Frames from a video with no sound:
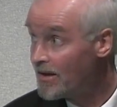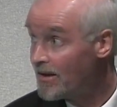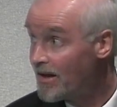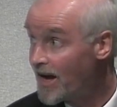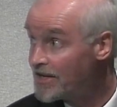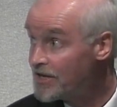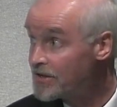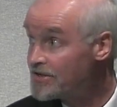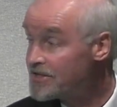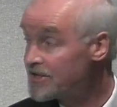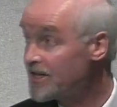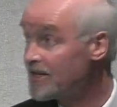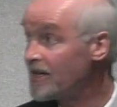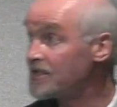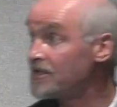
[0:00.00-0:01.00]
And you can
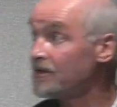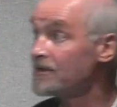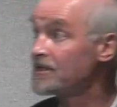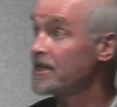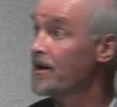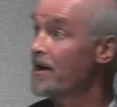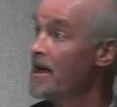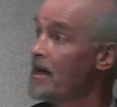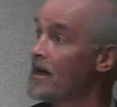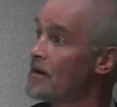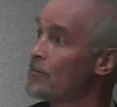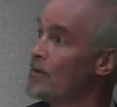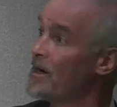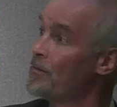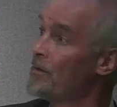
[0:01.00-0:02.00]
see that also here,
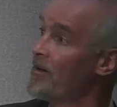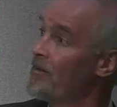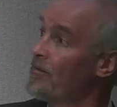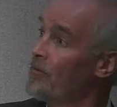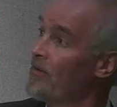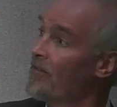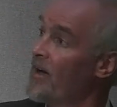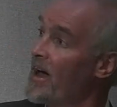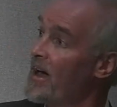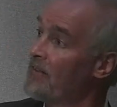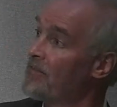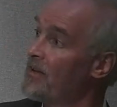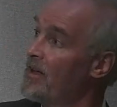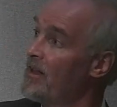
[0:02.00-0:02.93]
where we, we have